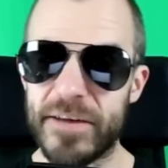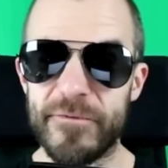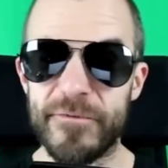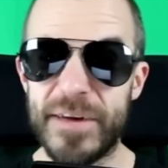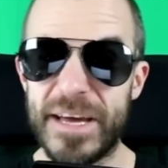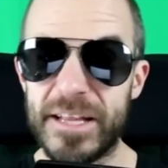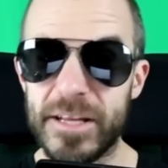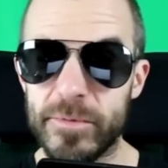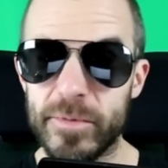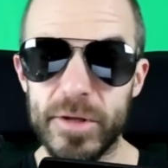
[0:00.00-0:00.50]

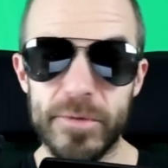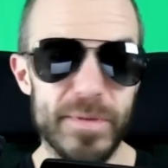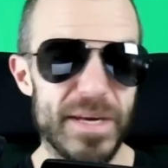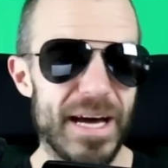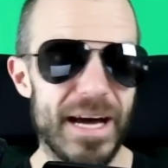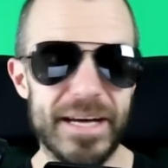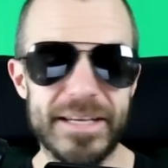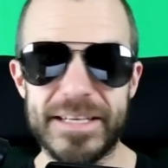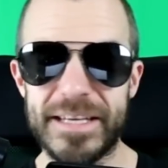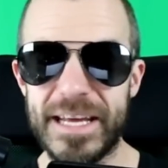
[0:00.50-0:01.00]
available
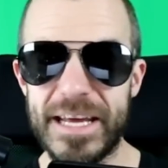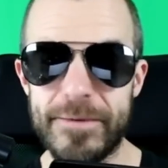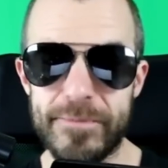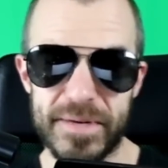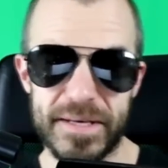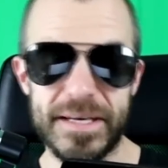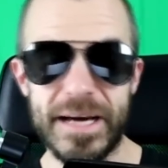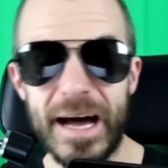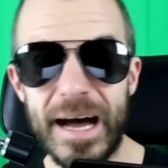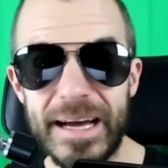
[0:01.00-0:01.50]
behind an
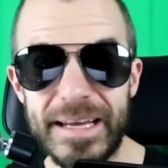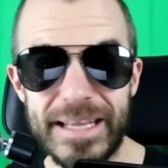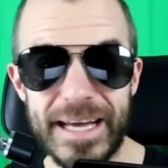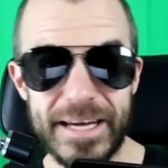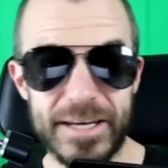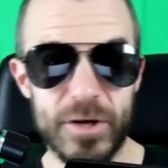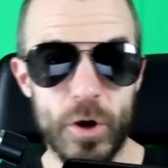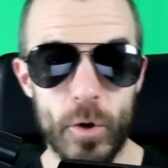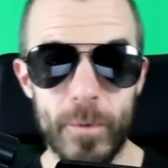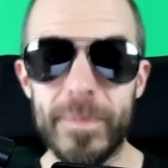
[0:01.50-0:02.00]
API
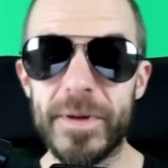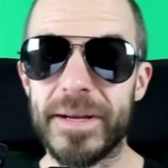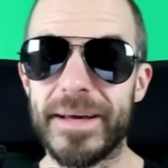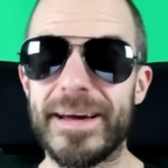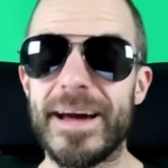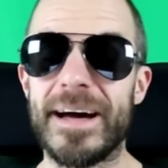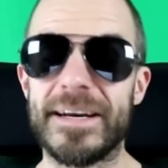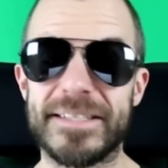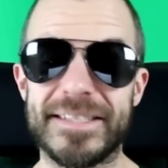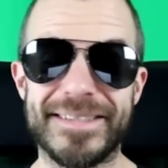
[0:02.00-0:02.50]
like
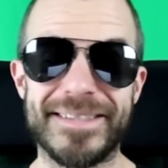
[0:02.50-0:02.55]
OpenAI's